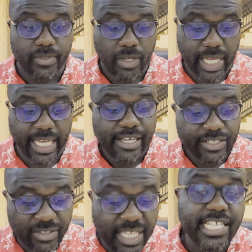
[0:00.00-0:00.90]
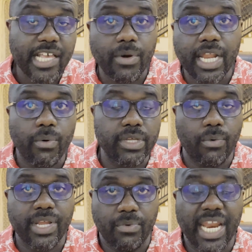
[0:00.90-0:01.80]
Okay, so these are what I
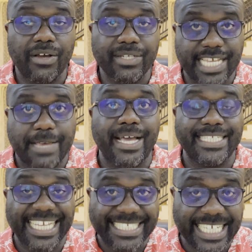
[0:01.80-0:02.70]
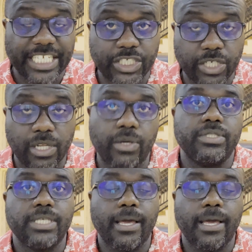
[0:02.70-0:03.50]
would term as essential loads.